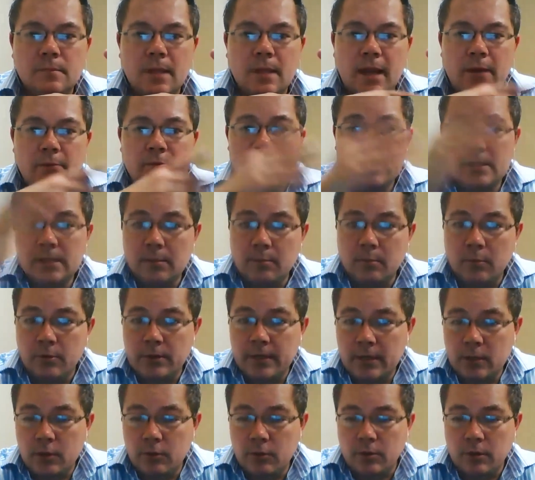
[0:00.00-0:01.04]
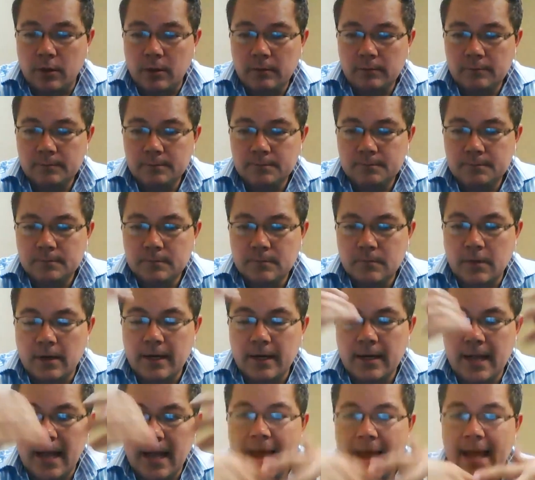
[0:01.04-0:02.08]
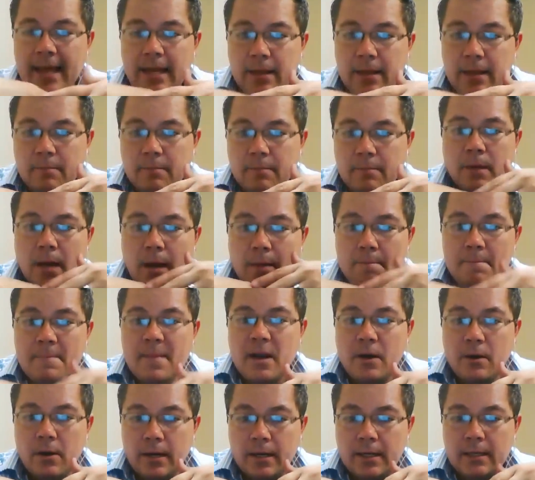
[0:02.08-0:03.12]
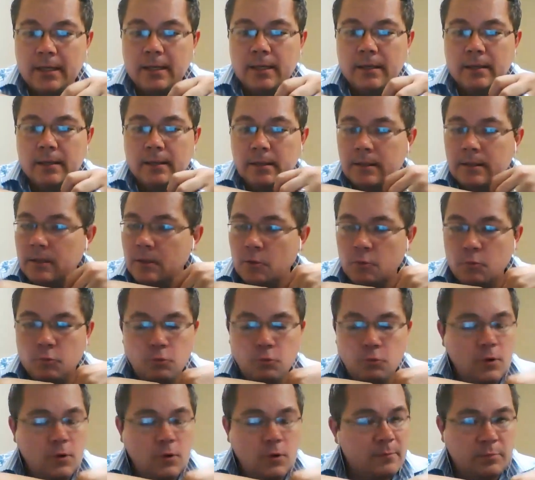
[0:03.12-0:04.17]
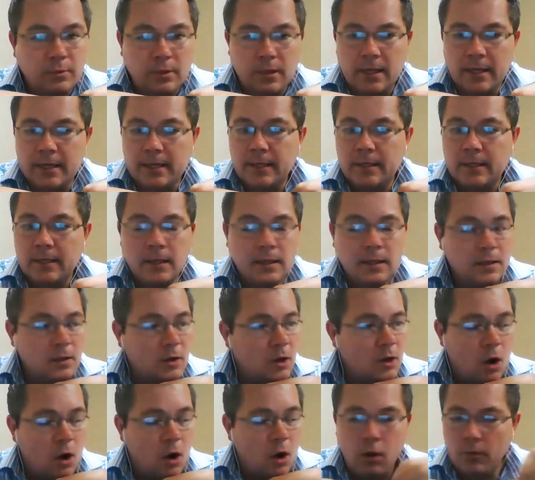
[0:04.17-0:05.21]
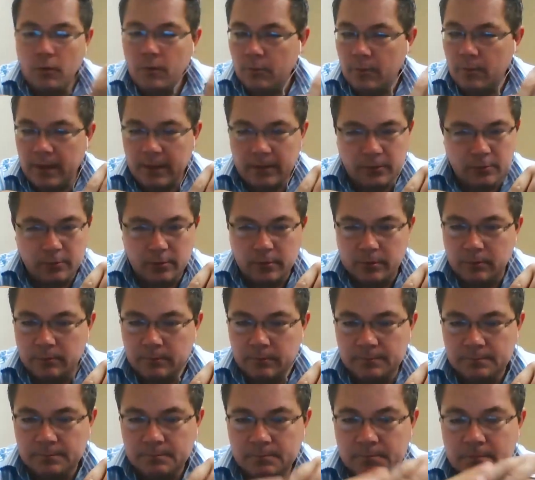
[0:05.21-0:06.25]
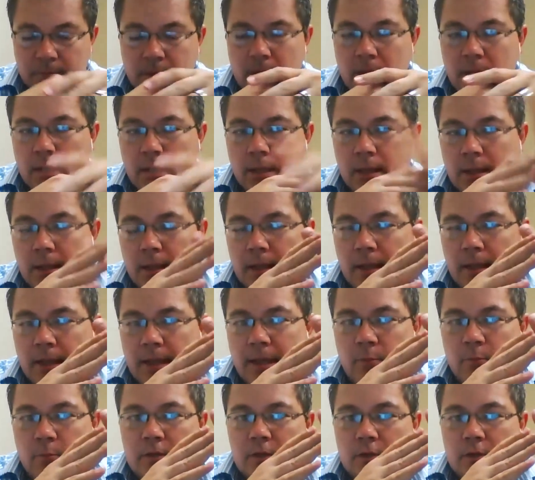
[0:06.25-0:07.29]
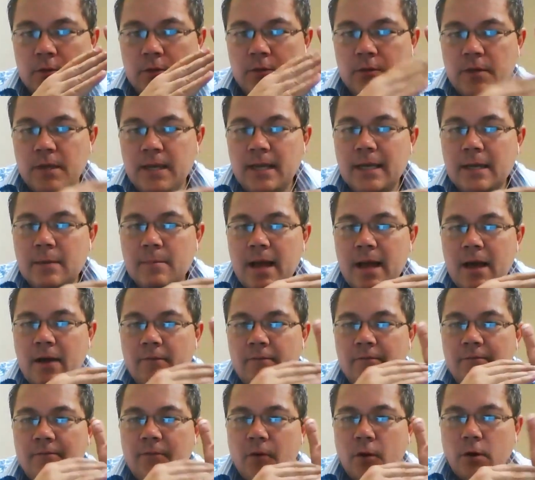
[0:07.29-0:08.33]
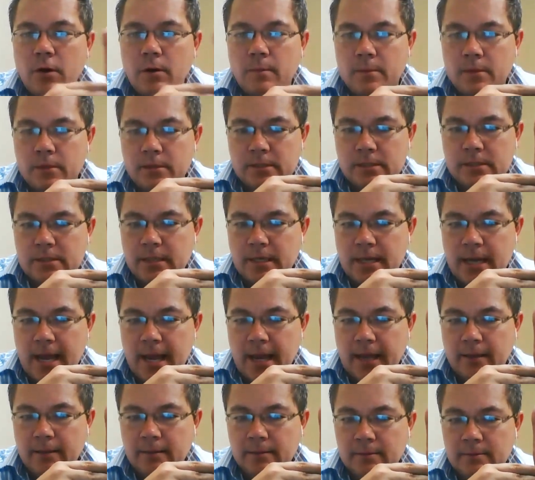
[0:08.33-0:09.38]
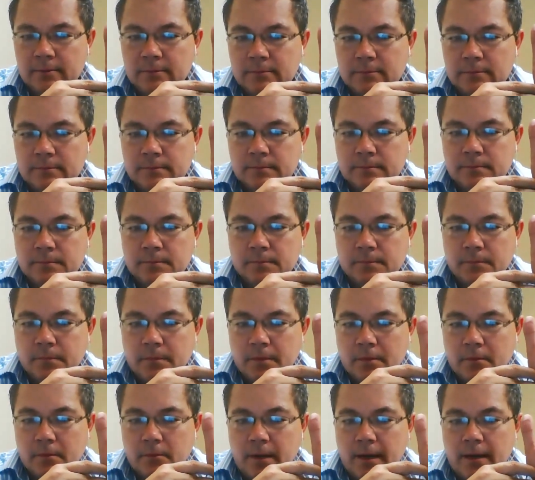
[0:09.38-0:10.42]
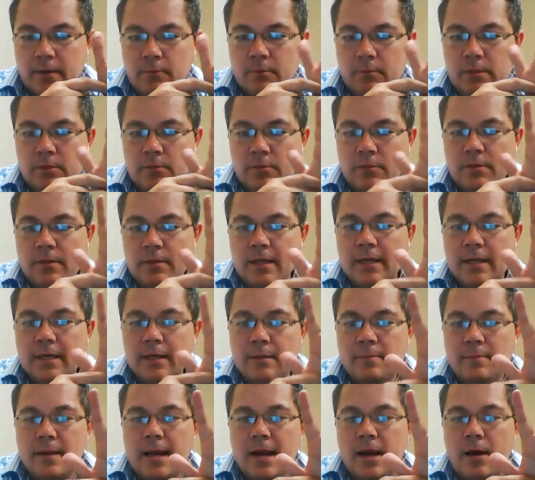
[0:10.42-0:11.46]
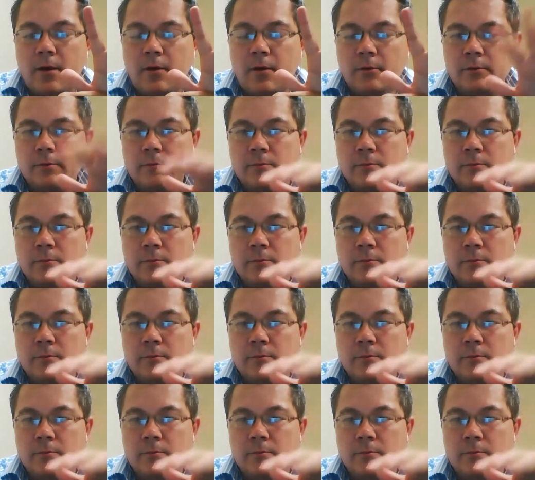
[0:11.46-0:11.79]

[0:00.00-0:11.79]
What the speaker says: was in the Marine Corps, right? I am American, red-blooded all the way through. And when you think about farmers today, right? When you think about